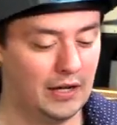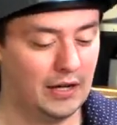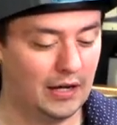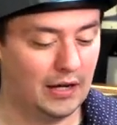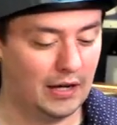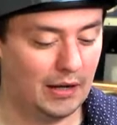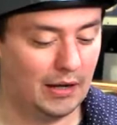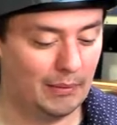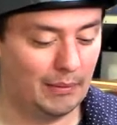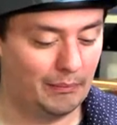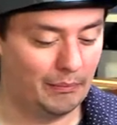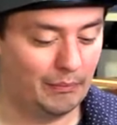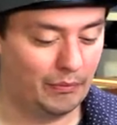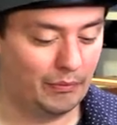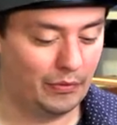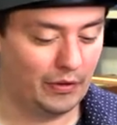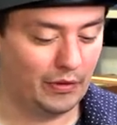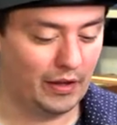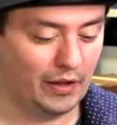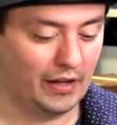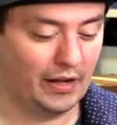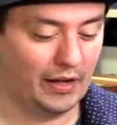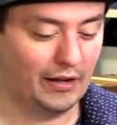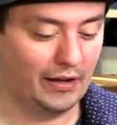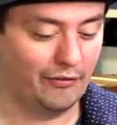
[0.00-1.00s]
And
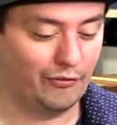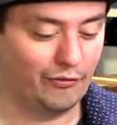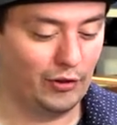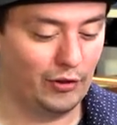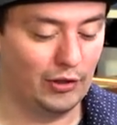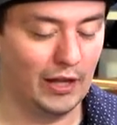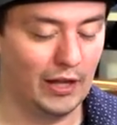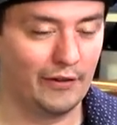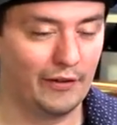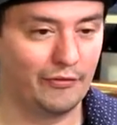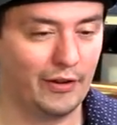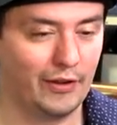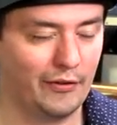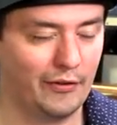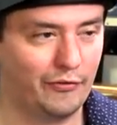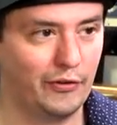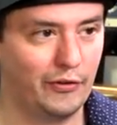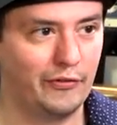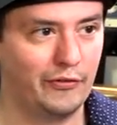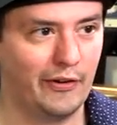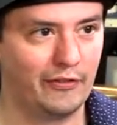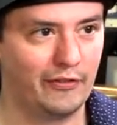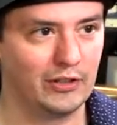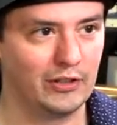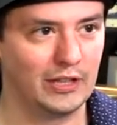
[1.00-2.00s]
if you've
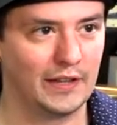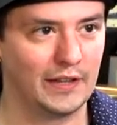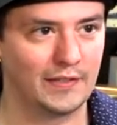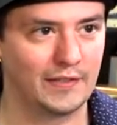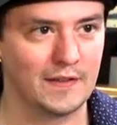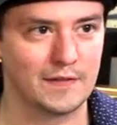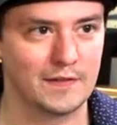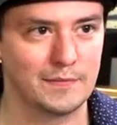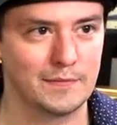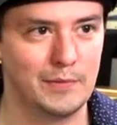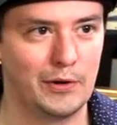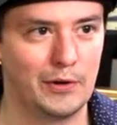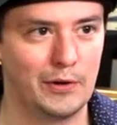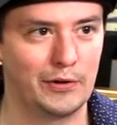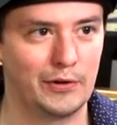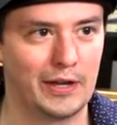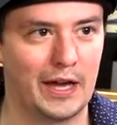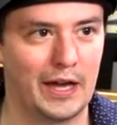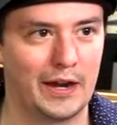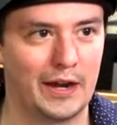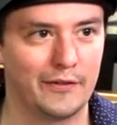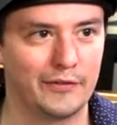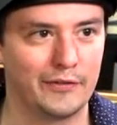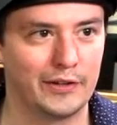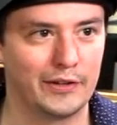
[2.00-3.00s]
ever let the smoke
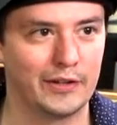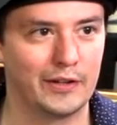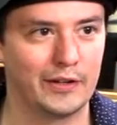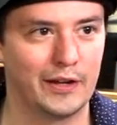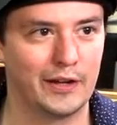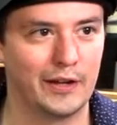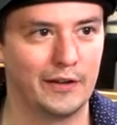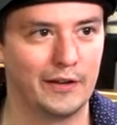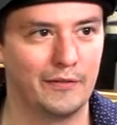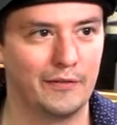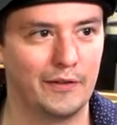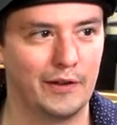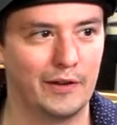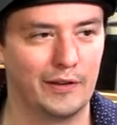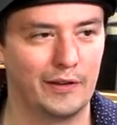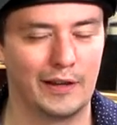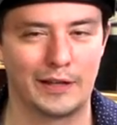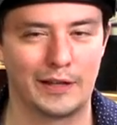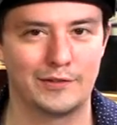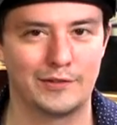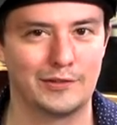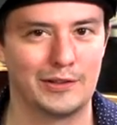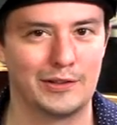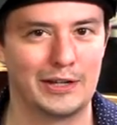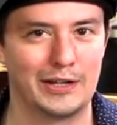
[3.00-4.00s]
out of an
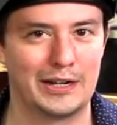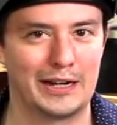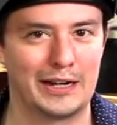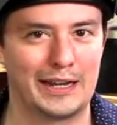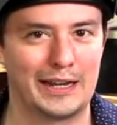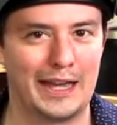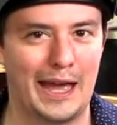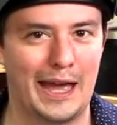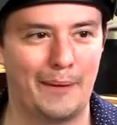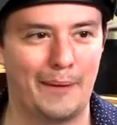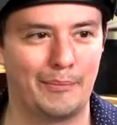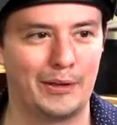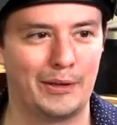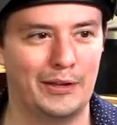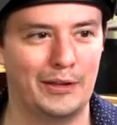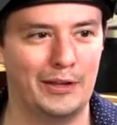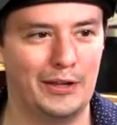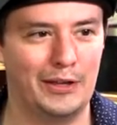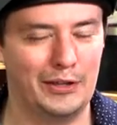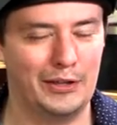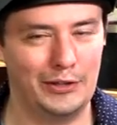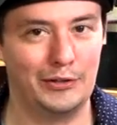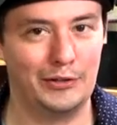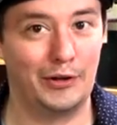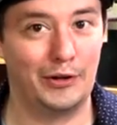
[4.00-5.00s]
electrolytic cap,
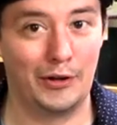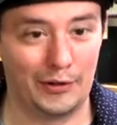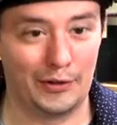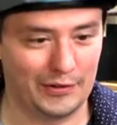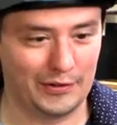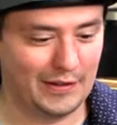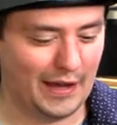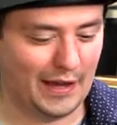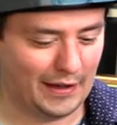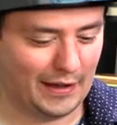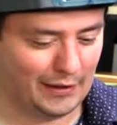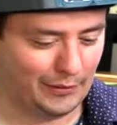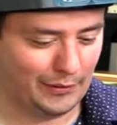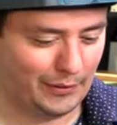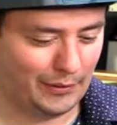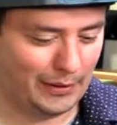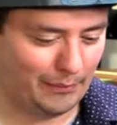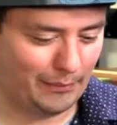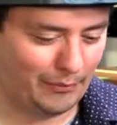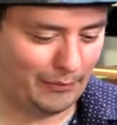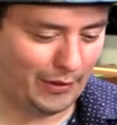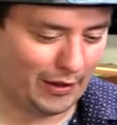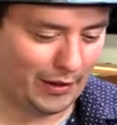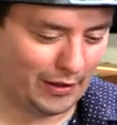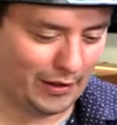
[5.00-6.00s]
you know exactly what
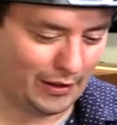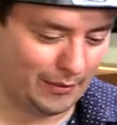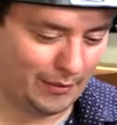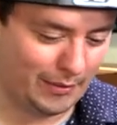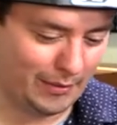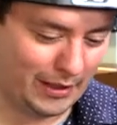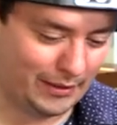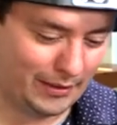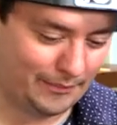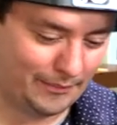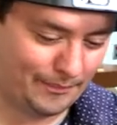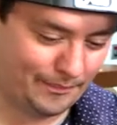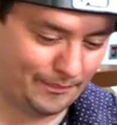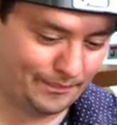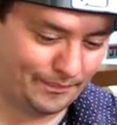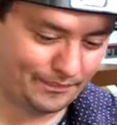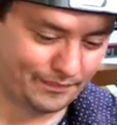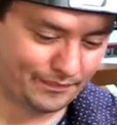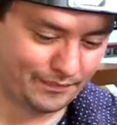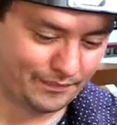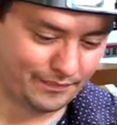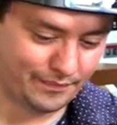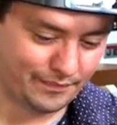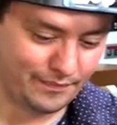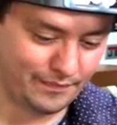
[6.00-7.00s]
I'm talking about.
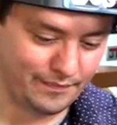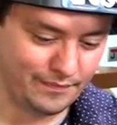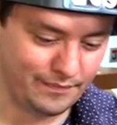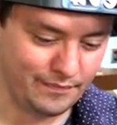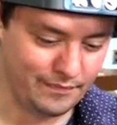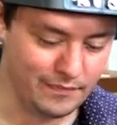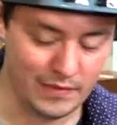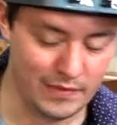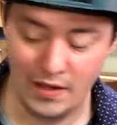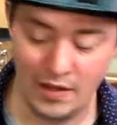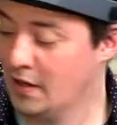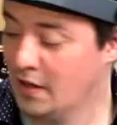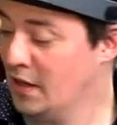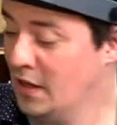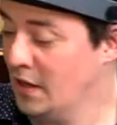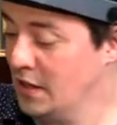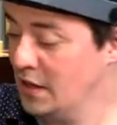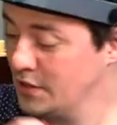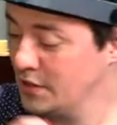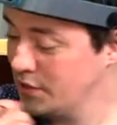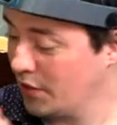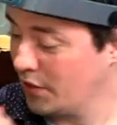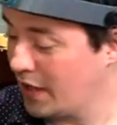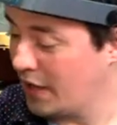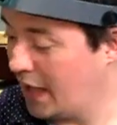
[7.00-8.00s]
All right.
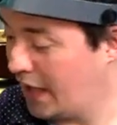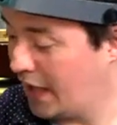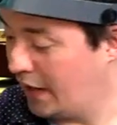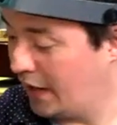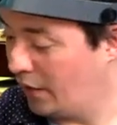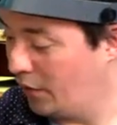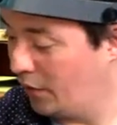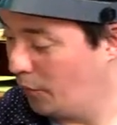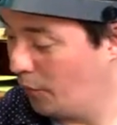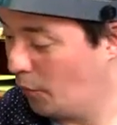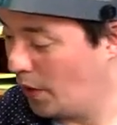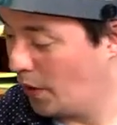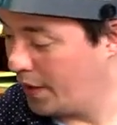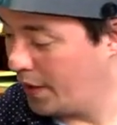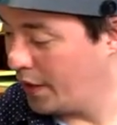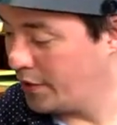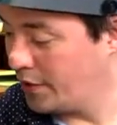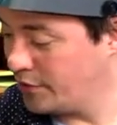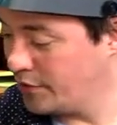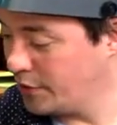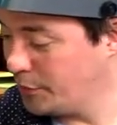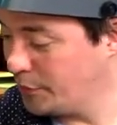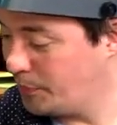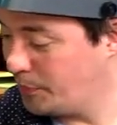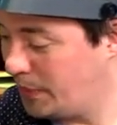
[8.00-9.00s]
So again,
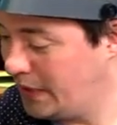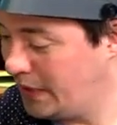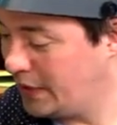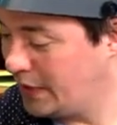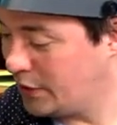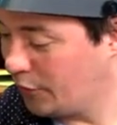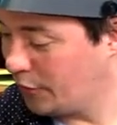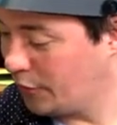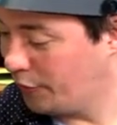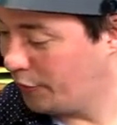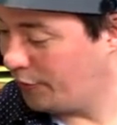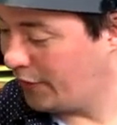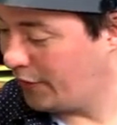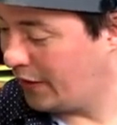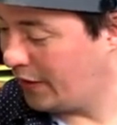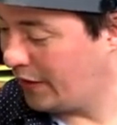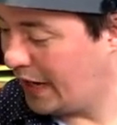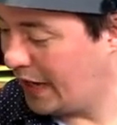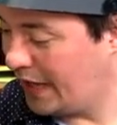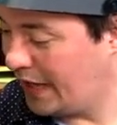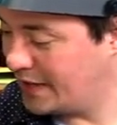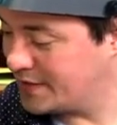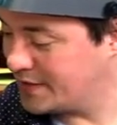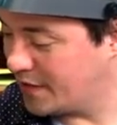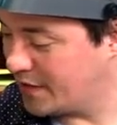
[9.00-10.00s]
100
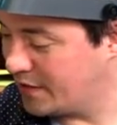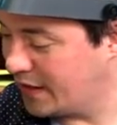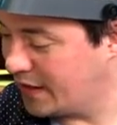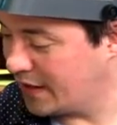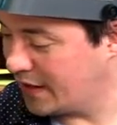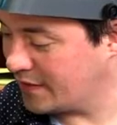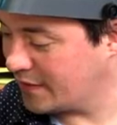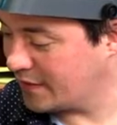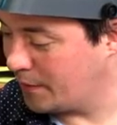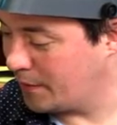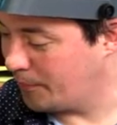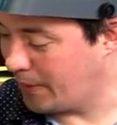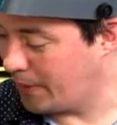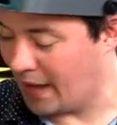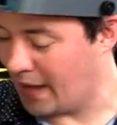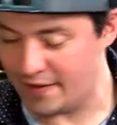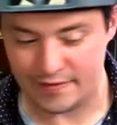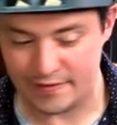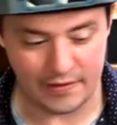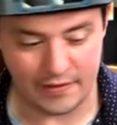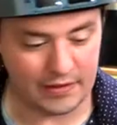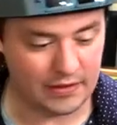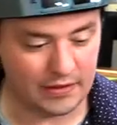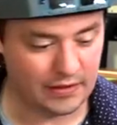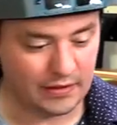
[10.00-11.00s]
picofarad is our next
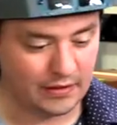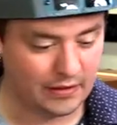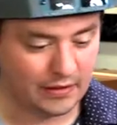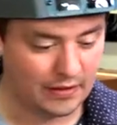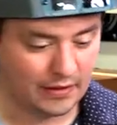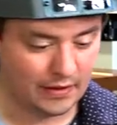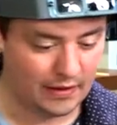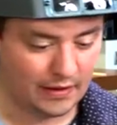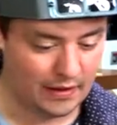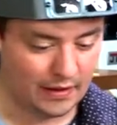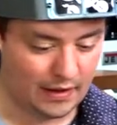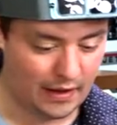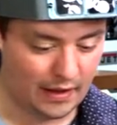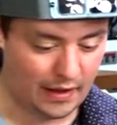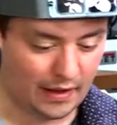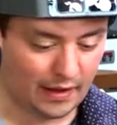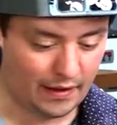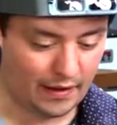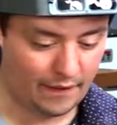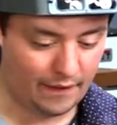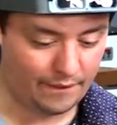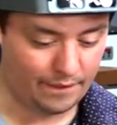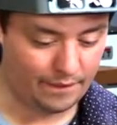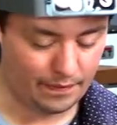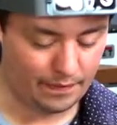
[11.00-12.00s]
capacitor. Are
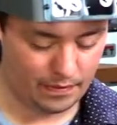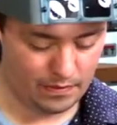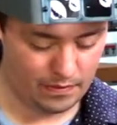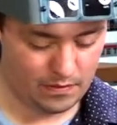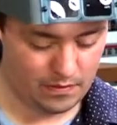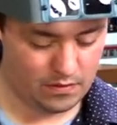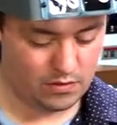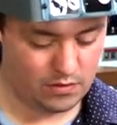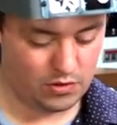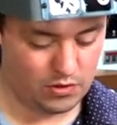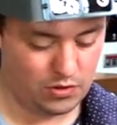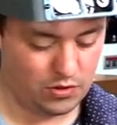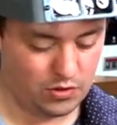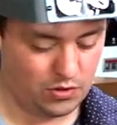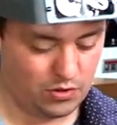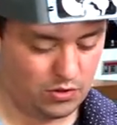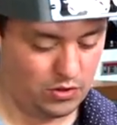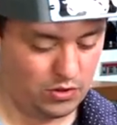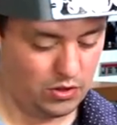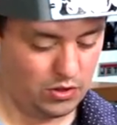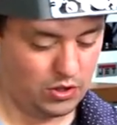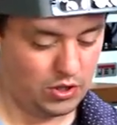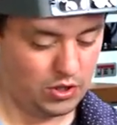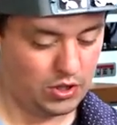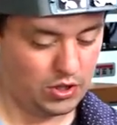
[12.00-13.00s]
you going to show
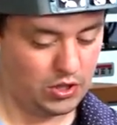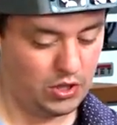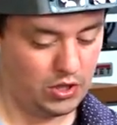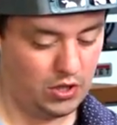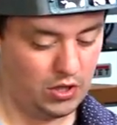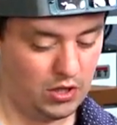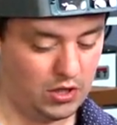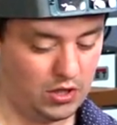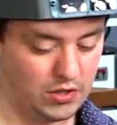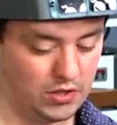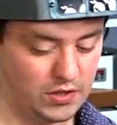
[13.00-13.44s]
that? Sure.